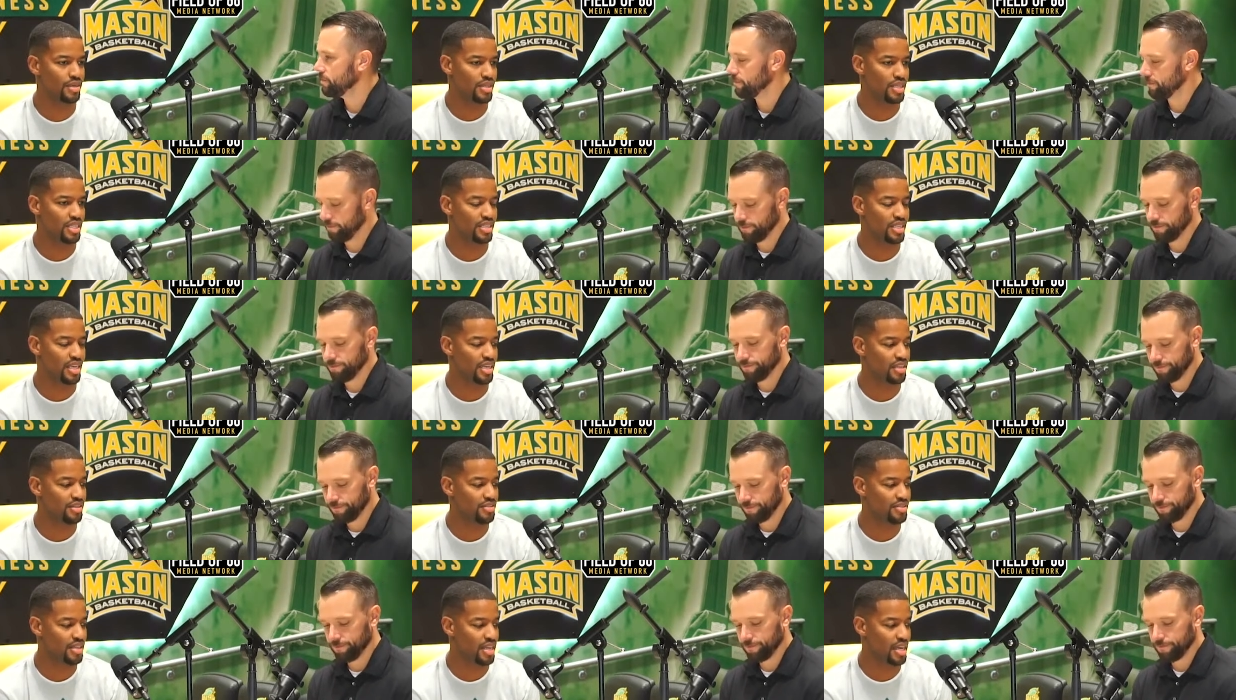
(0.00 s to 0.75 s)
Speaker 1: the
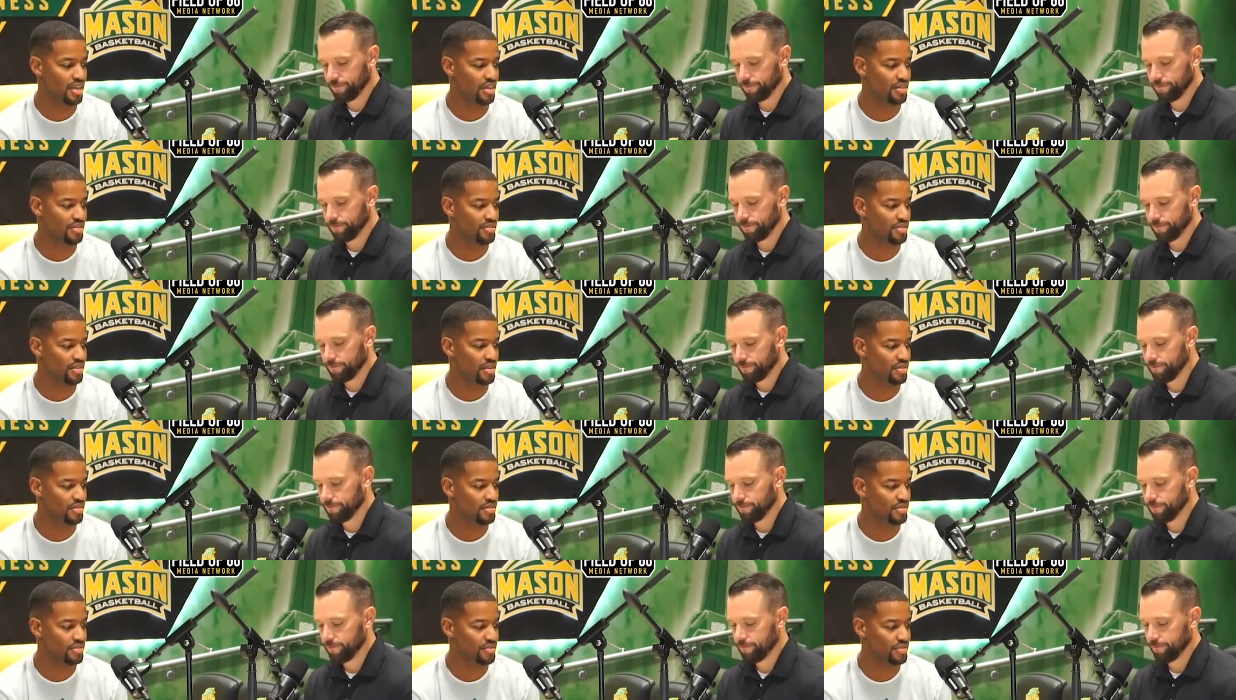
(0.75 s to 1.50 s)
executive side of
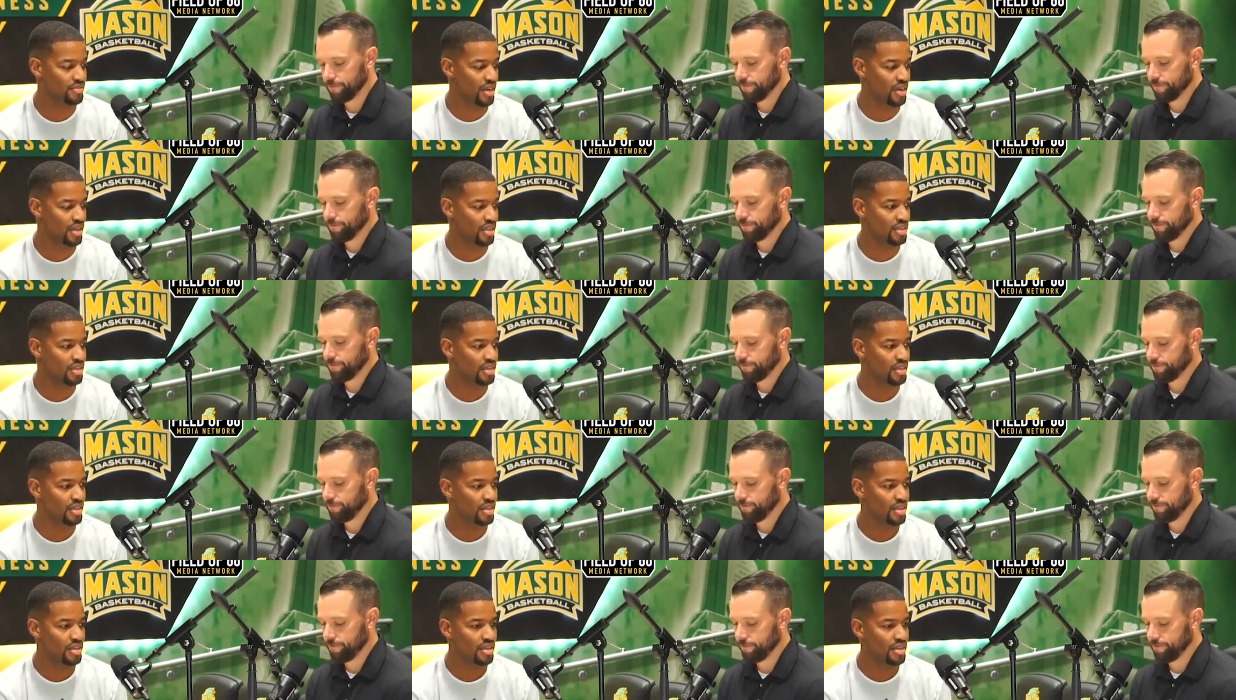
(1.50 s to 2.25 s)
of running.
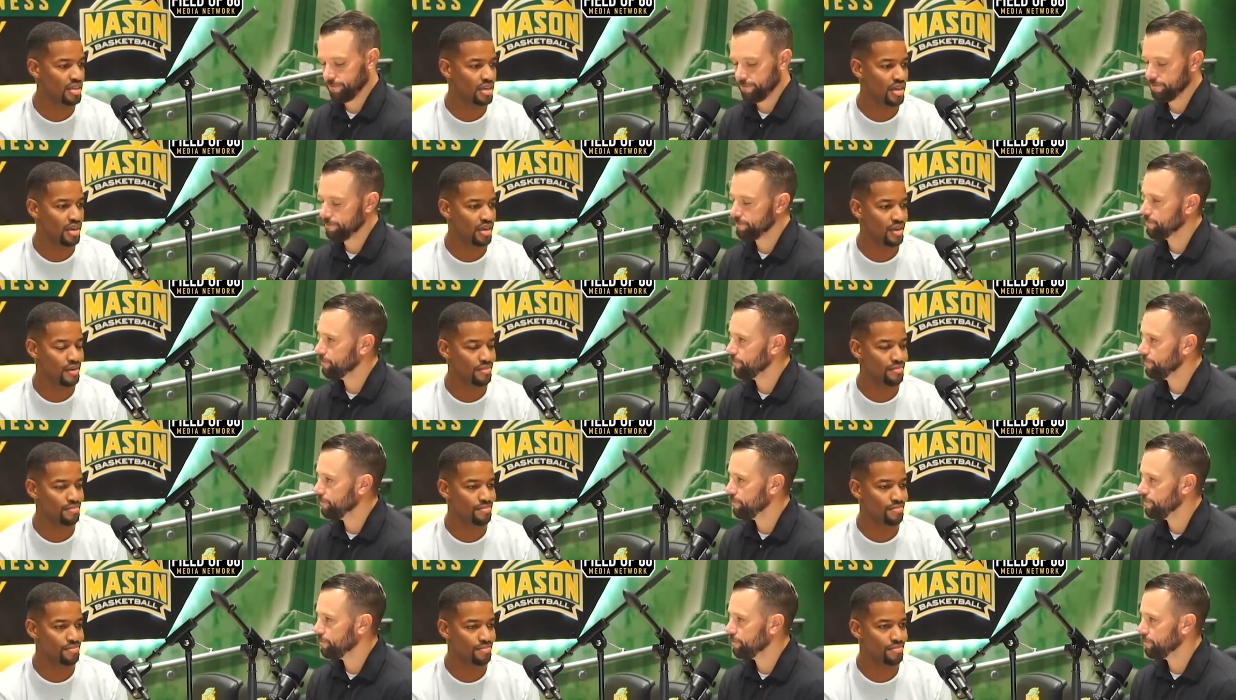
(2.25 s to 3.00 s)

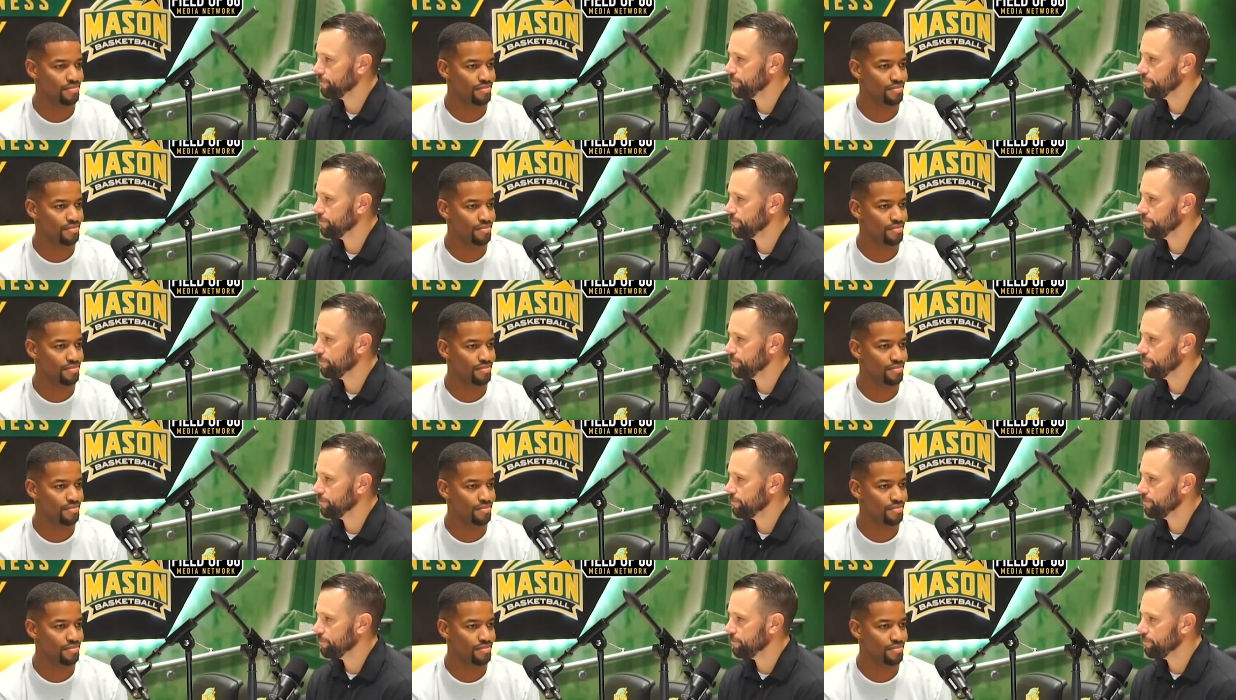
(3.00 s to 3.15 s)
Um,